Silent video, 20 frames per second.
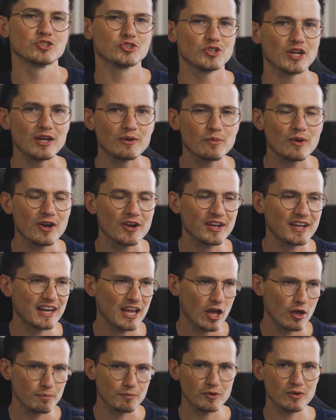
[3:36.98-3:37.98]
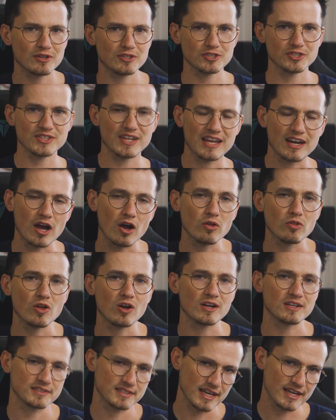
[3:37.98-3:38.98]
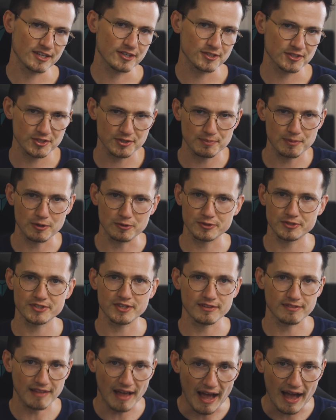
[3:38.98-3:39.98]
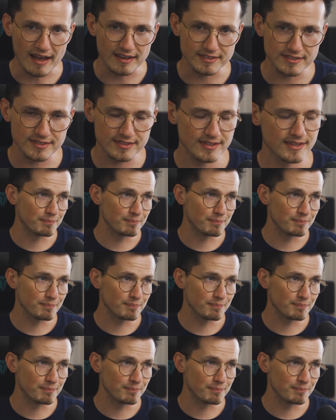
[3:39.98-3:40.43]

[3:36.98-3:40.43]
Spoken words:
treadwear can help you understand how long a tire is supposed to last.